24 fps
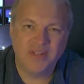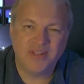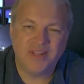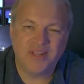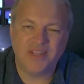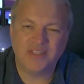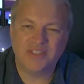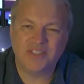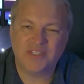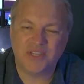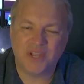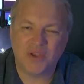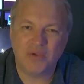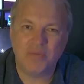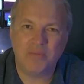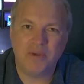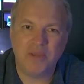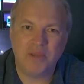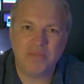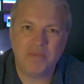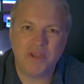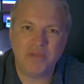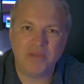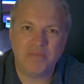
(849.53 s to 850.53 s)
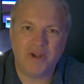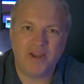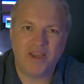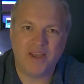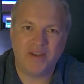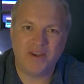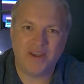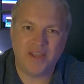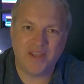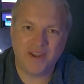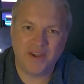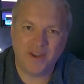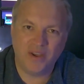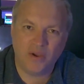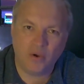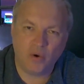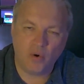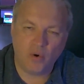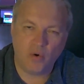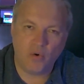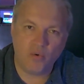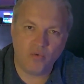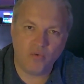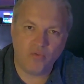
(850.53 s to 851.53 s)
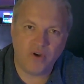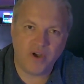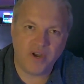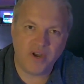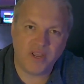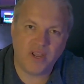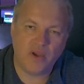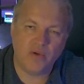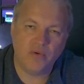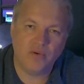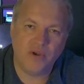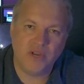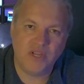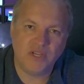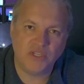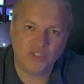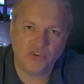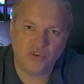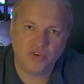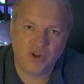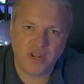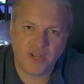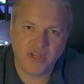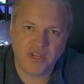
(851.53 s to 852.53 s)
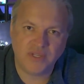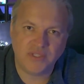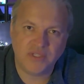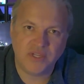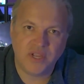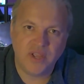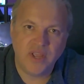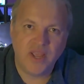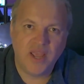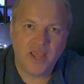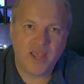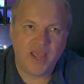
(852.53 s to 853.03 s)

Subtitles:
There's so many people out there that already own these tricks